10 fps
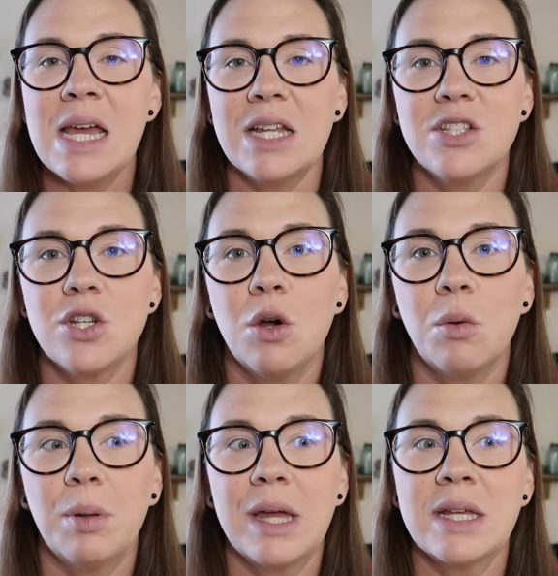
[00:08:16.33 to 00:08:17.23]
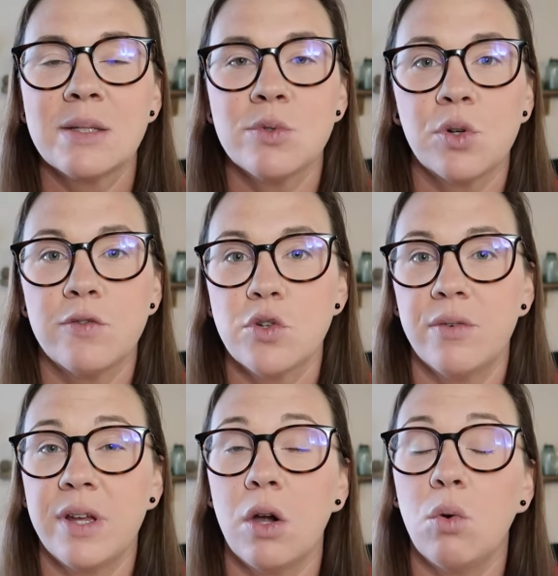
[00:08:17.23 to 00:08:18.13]
And so playing some sort of
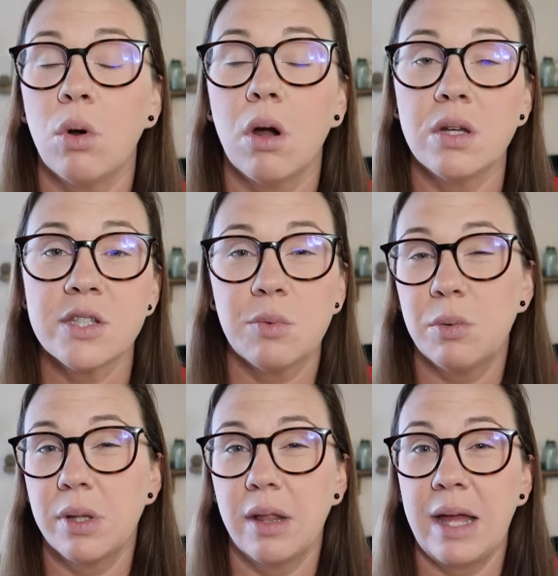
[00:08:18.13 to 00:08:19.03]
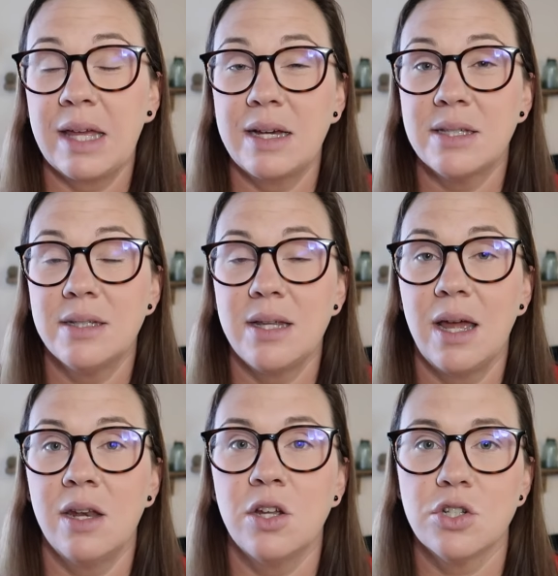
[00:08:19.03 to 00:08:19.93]
trivia, or also we really like Guess and
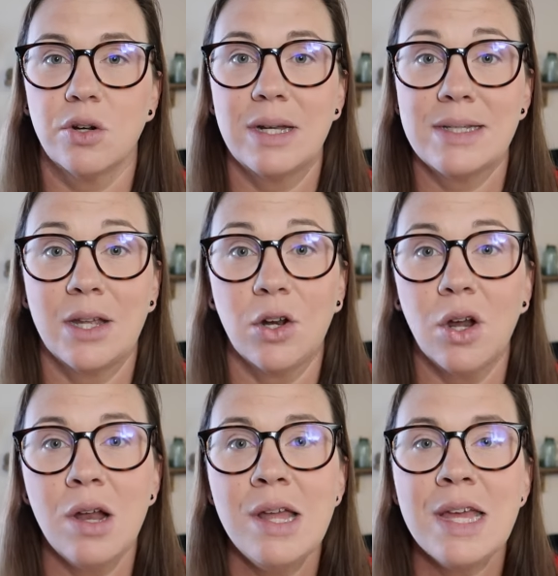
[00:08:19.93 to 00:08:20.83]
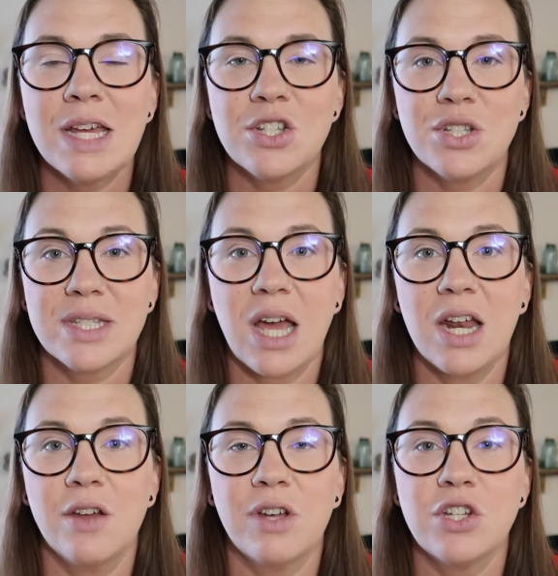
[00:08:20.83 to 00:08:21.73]
ten during dinner, is just
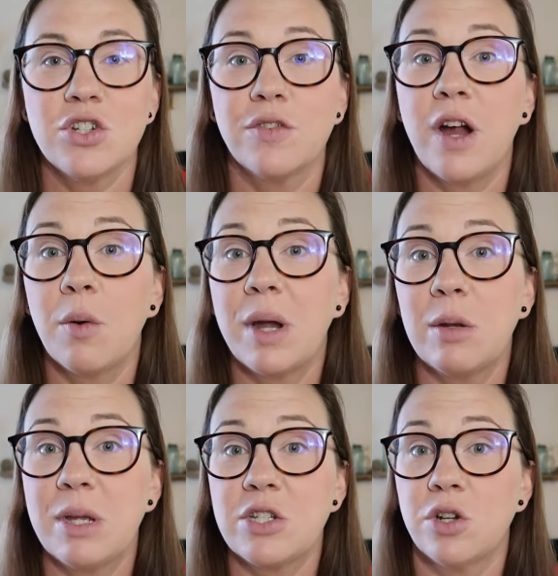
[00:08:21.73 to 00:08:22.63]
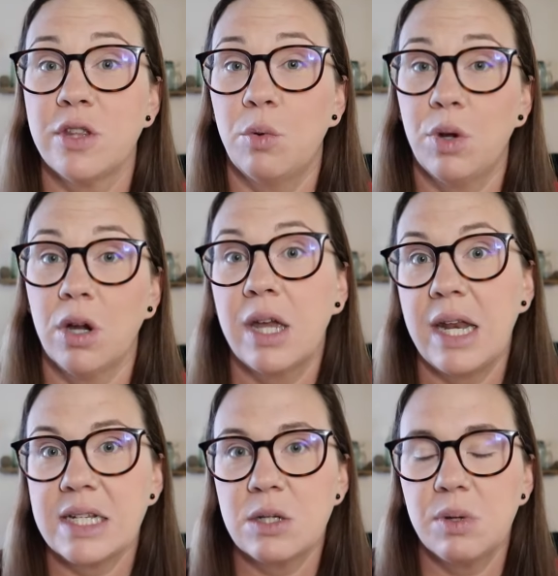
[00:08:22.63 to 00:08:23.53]
kind of a surefire way to make sure that we're
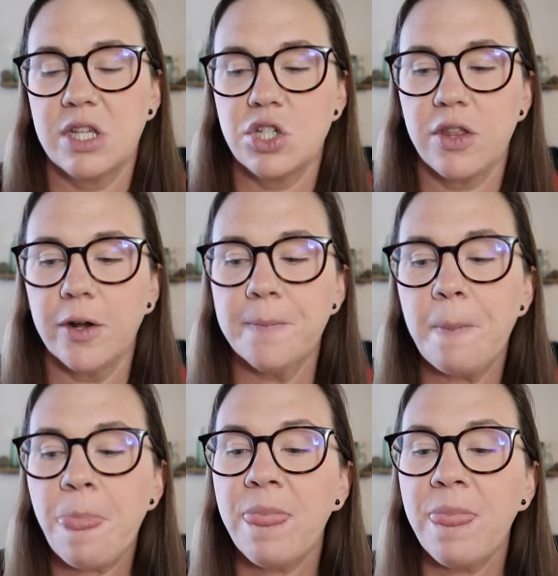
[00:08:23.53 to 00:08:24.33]
connecting with each other.